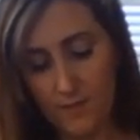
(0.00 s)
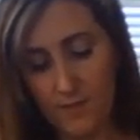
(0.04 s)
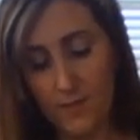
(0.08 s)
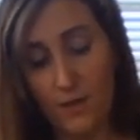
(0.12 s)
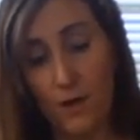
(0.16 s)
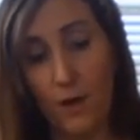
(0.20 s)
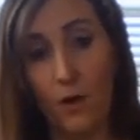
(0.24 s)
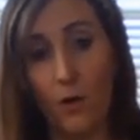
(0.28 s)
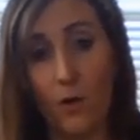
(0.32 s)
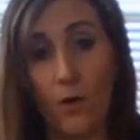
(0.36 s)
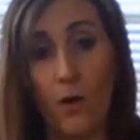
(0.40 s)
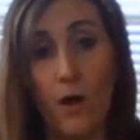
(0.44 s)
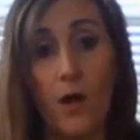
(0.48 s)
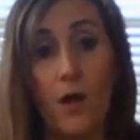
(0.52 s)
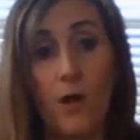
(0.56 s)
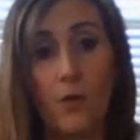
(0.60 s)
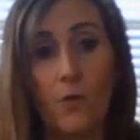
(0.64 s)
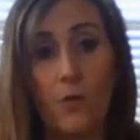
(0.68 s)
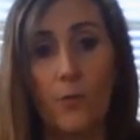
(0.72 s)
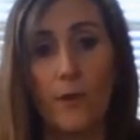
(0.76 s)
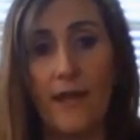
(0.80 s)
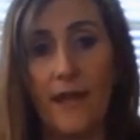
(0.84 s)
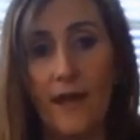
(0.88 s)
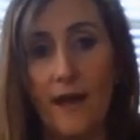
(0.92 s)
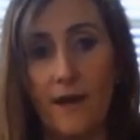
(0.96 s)
So
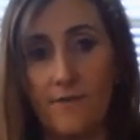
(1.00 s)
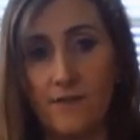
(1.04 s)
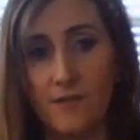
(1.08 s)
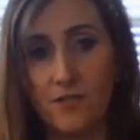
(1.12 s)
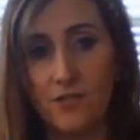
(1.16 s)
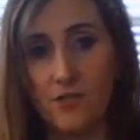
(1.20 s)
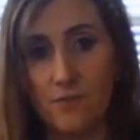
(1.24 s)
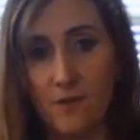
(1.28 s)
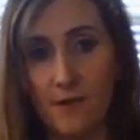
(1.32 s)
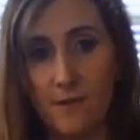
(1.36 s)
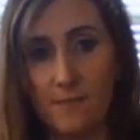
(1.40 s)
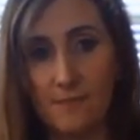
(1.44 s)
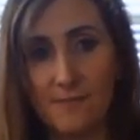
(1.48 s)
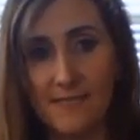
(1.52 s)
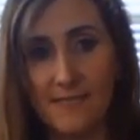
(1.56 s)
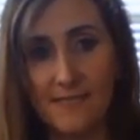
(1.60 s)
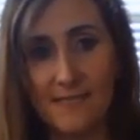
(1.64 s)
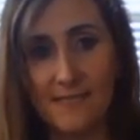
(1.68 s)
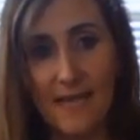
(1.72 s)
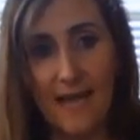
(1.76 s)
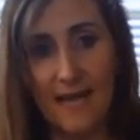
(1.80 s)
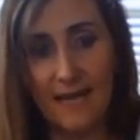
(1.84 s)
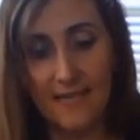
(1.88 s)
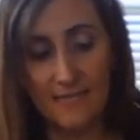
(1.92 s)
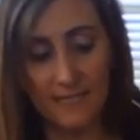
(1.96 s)
we have drum
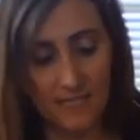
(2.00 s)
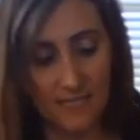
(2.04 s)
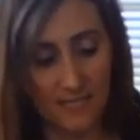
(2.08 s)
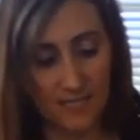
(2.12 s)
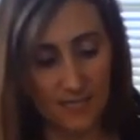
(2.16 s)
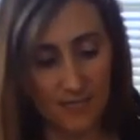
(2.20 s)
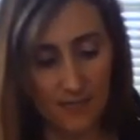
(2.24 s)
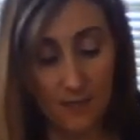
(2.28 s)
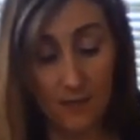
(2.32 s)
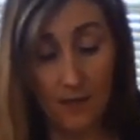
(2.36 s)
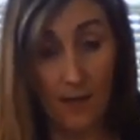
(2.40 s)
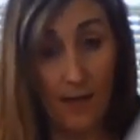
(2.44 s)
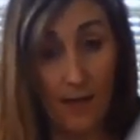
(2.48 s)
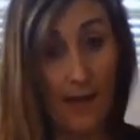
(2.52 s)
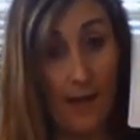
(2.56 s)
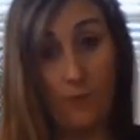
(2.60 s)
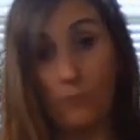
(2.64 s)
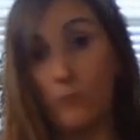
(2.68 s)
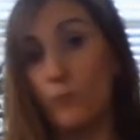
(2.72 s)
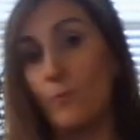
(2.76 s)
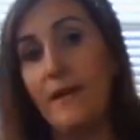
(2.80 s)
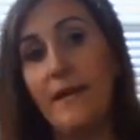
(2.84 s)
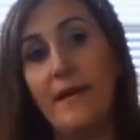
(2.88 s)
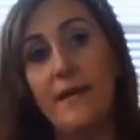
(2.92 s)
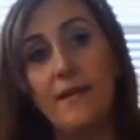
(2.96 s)
set.
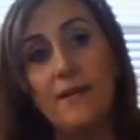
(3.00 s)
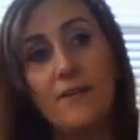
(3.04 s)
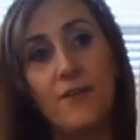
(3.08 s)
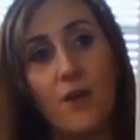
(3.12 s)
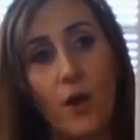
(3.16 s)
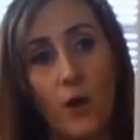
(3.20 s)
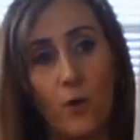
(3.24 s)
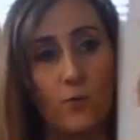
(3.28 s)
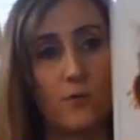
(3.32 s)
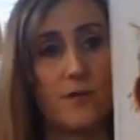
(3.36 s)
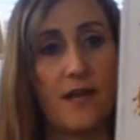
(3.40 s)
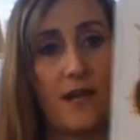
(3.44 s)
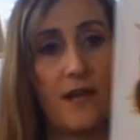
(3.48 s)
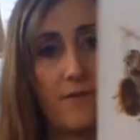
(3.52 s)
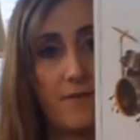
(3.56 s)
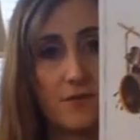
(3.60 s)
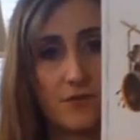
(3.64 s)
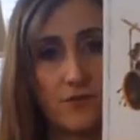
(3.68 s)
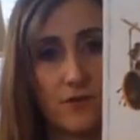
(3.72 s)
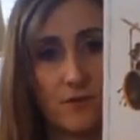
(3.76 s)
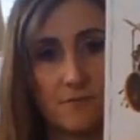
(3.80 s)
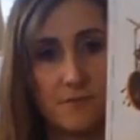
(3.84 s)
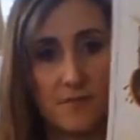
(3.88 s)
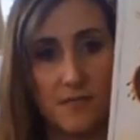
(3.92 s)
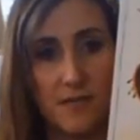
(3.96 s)
We don't have a
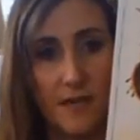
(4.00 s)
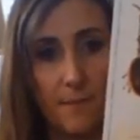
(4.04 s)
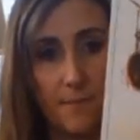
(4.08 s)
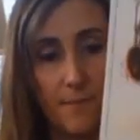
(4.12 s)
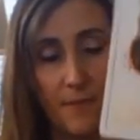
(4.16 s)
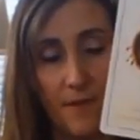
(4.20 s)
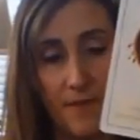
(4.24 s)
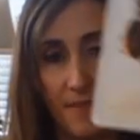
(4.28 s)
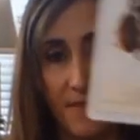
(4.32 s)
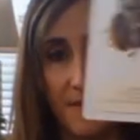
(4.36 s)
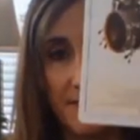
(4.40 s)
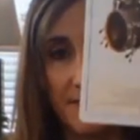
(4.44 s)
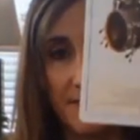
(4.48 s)
drum set, but